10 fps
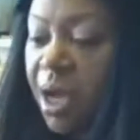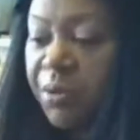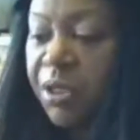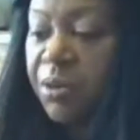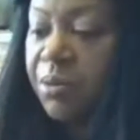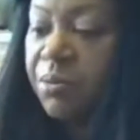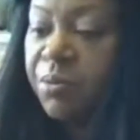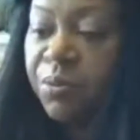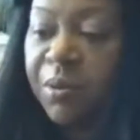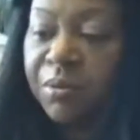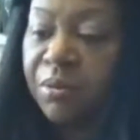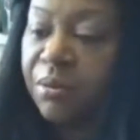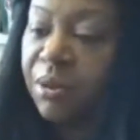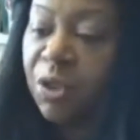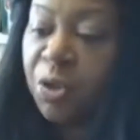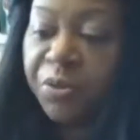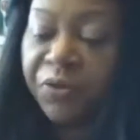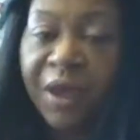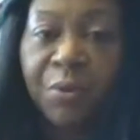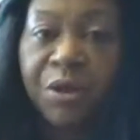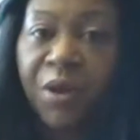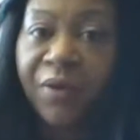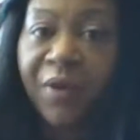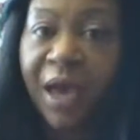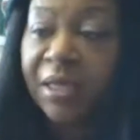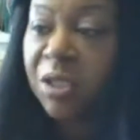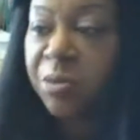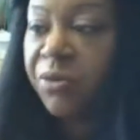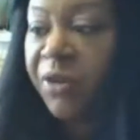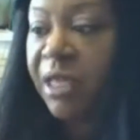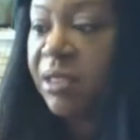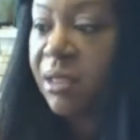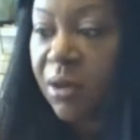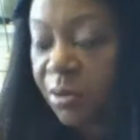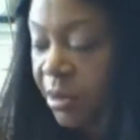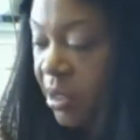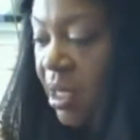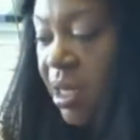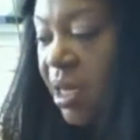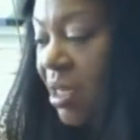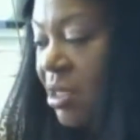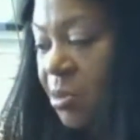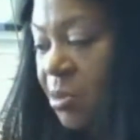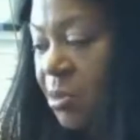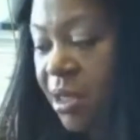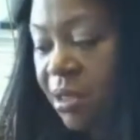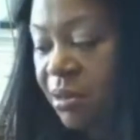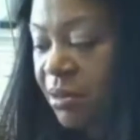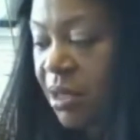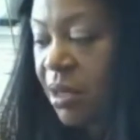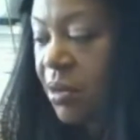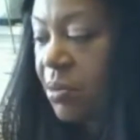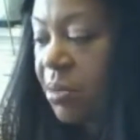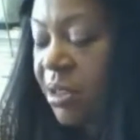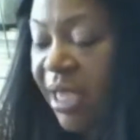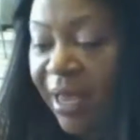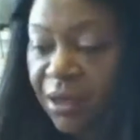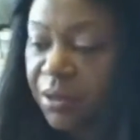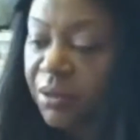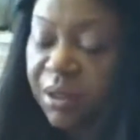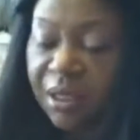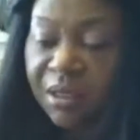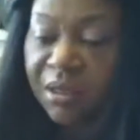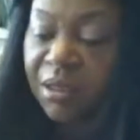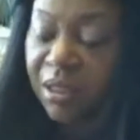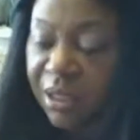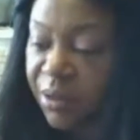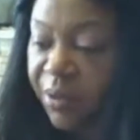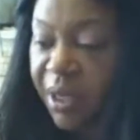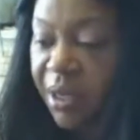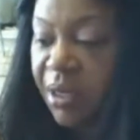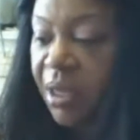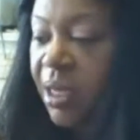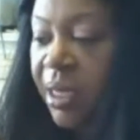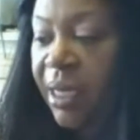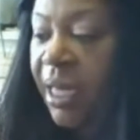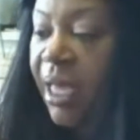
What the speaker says: When you have high super fat soaps and you're putting, botanicals and glycerin,